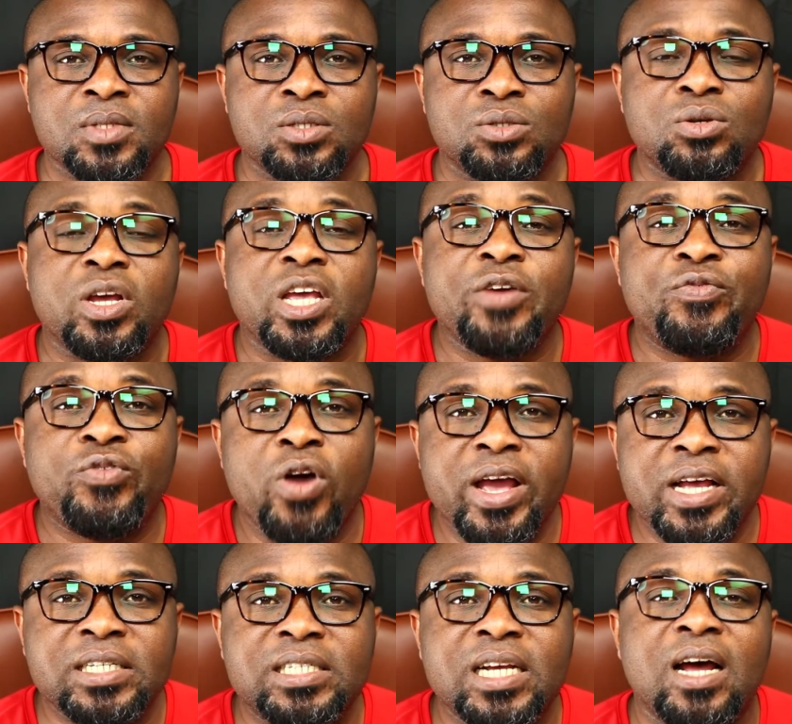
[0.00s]
So if you are
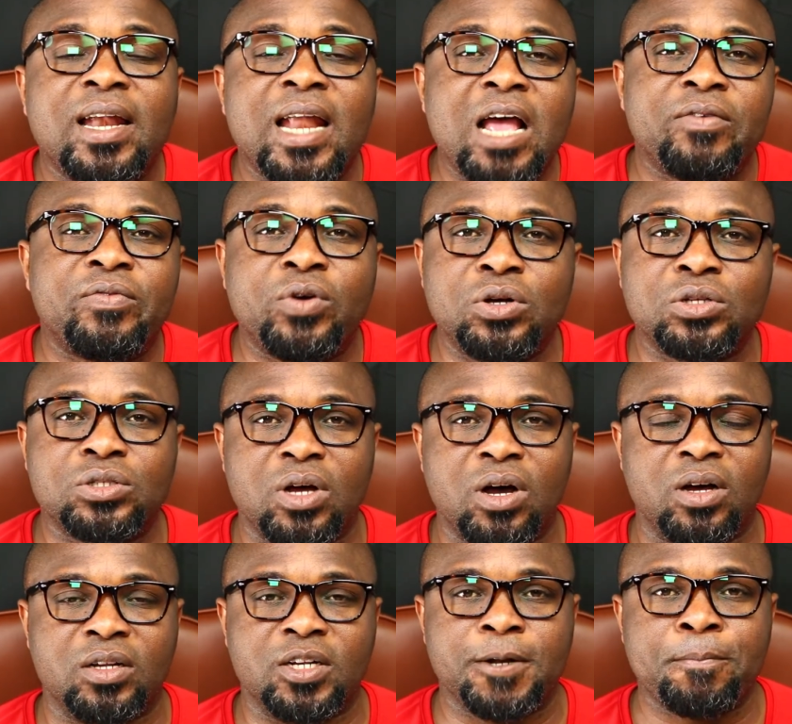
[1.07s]
in jail, life goes
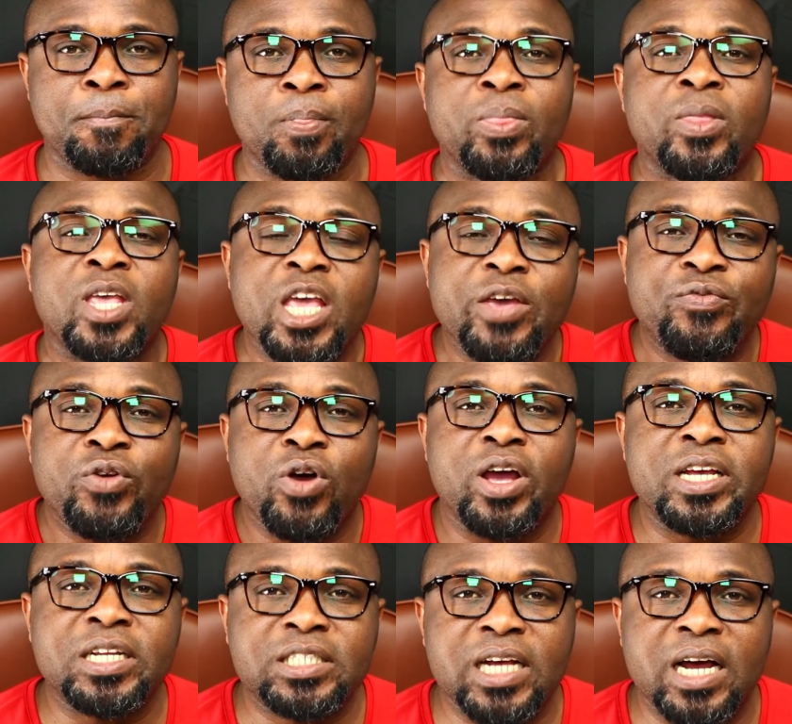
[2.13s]
on. If you
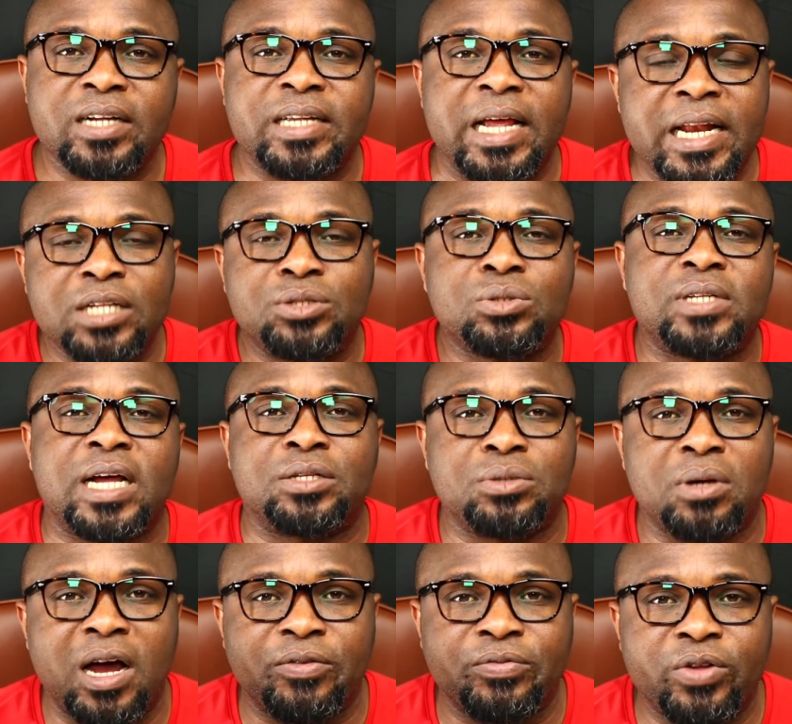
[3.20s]
are in jail, the little that
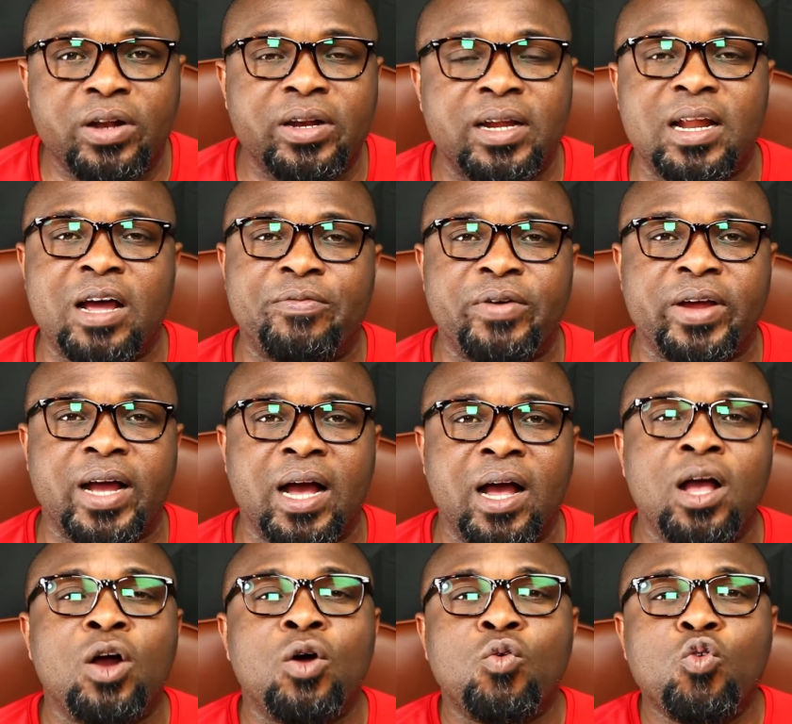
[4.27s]
you have done in Africa
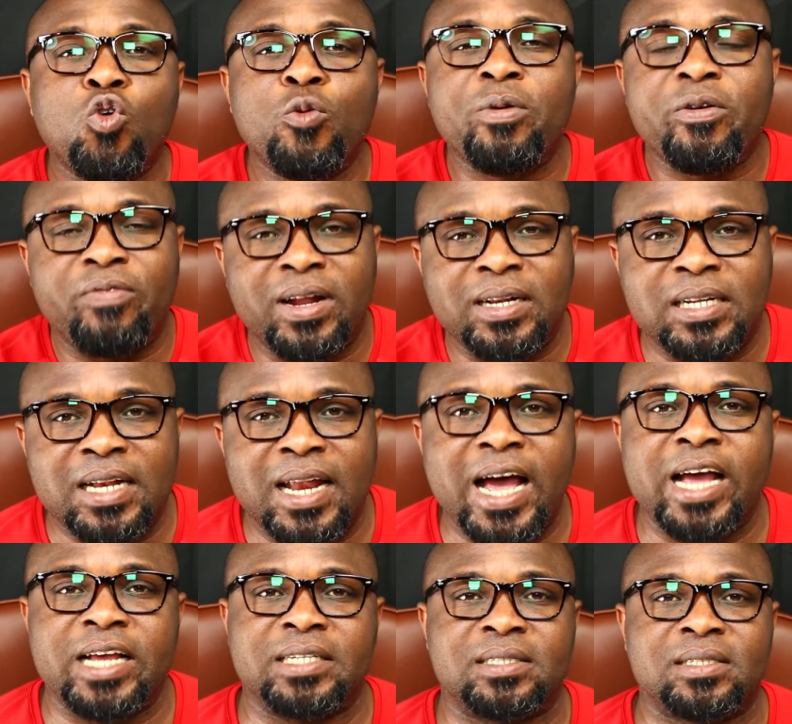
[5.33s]
will be
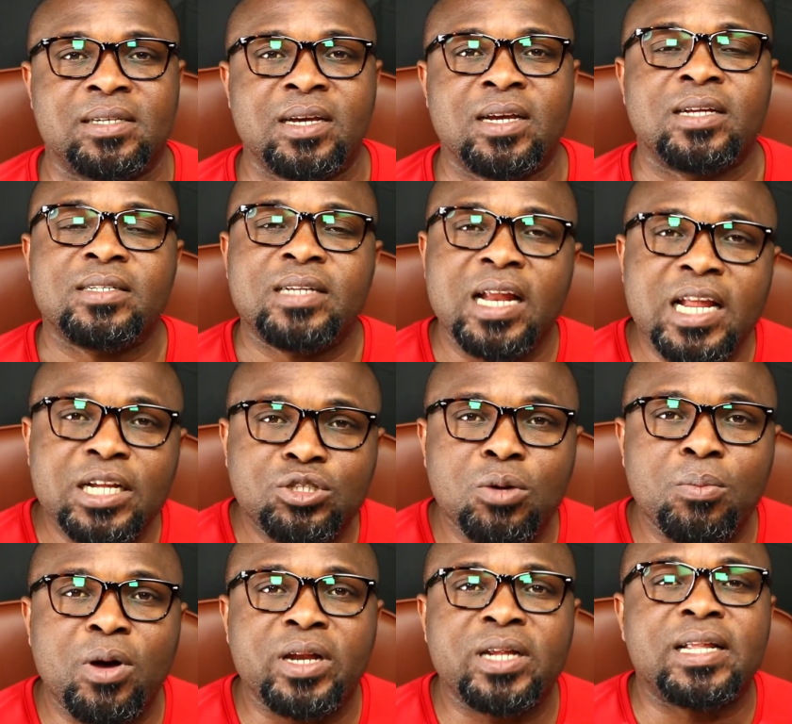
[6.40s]
vandalized. The little
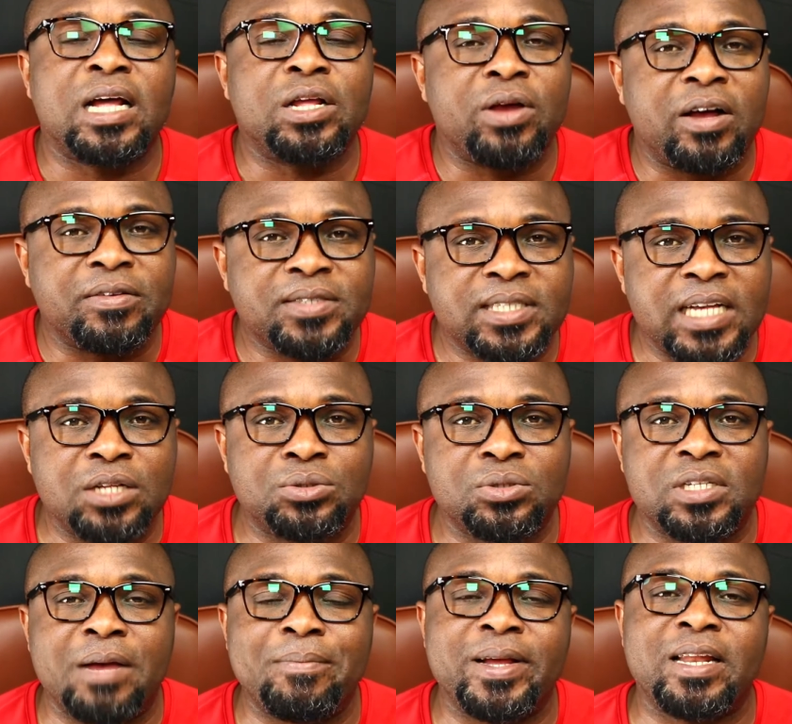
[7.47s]
money that you have sent
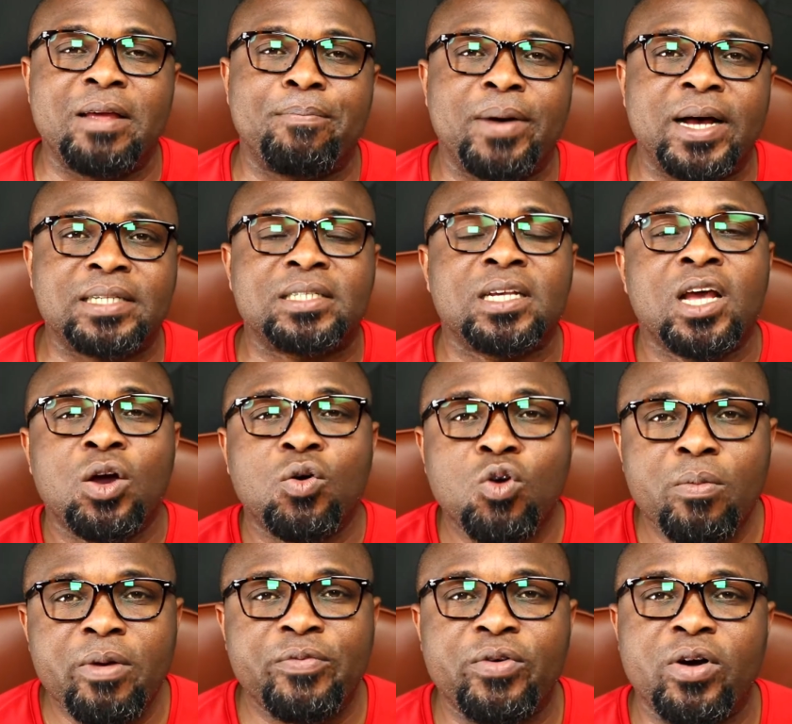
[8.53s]
to them in the past
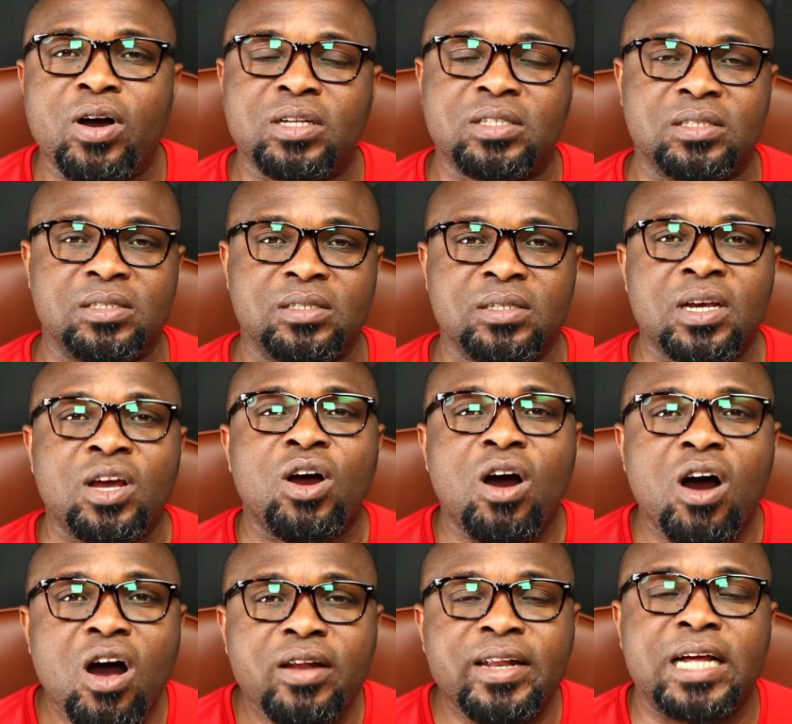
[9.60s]
will be forgotten.
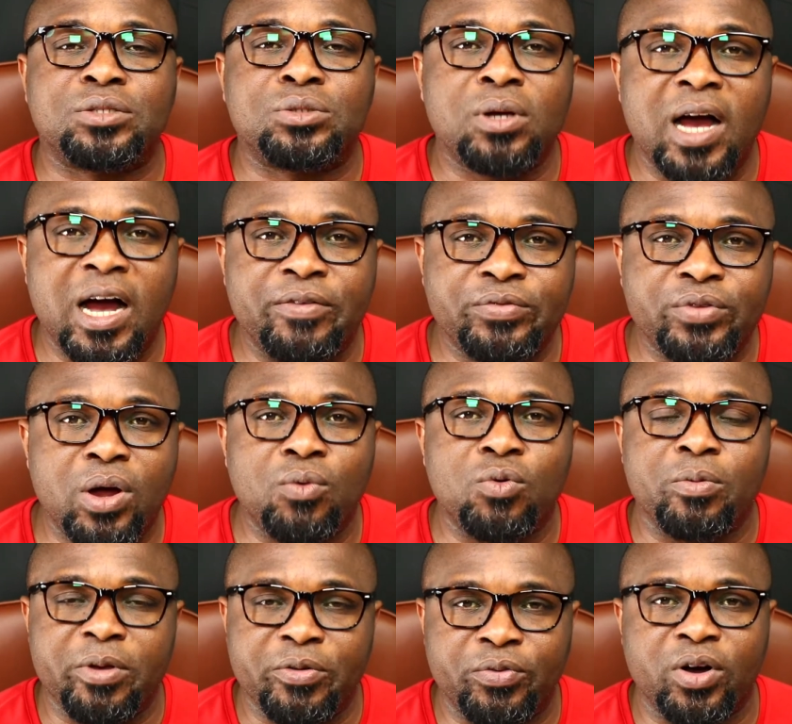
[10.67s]
All that you have done
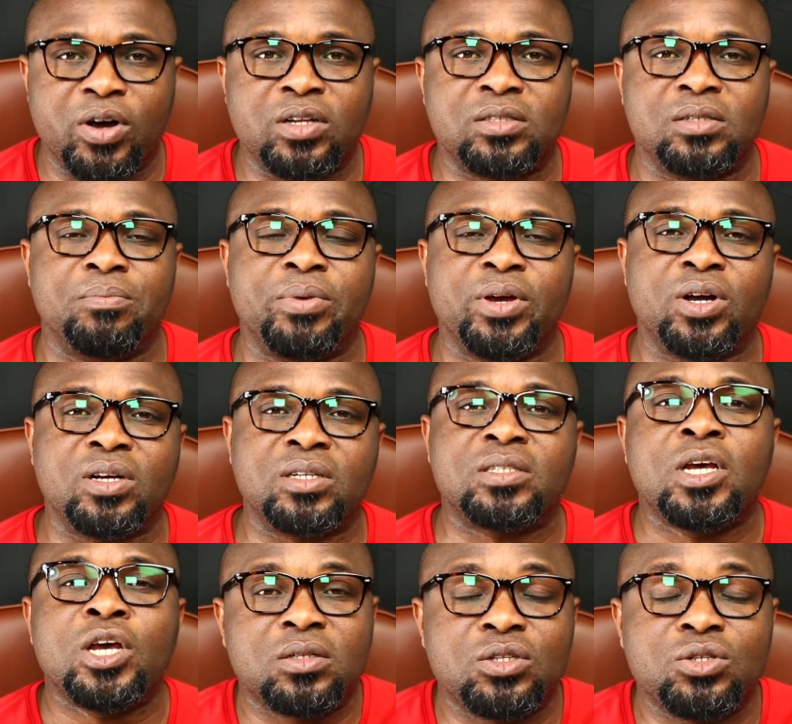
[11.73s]
will be forgotten
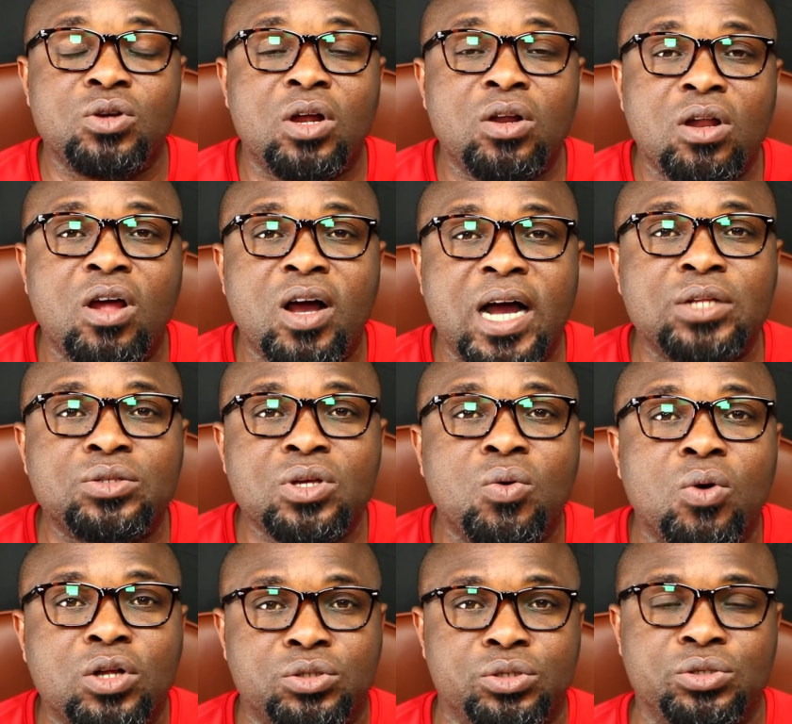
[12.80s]
because you are no longer doing
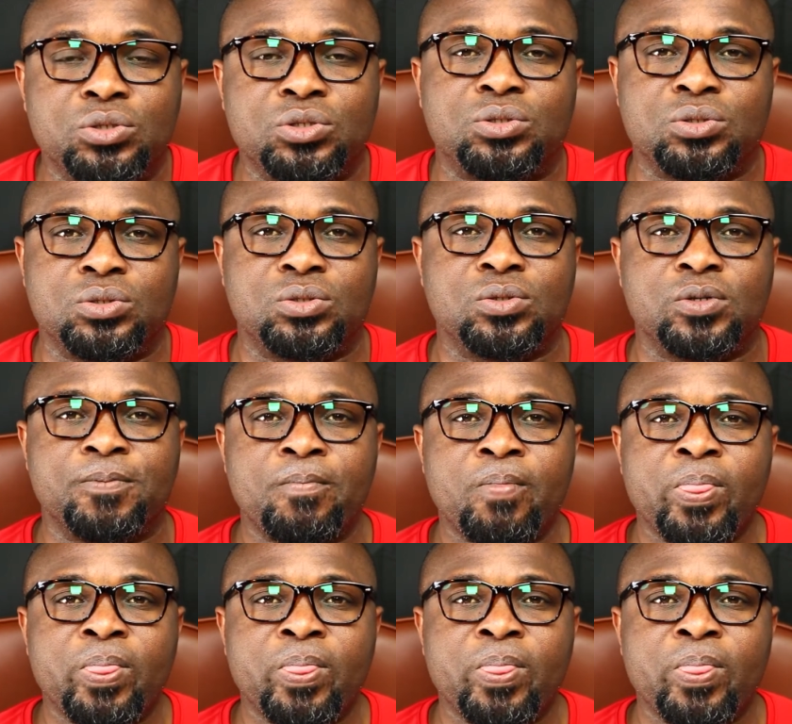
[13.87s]
what you used to do.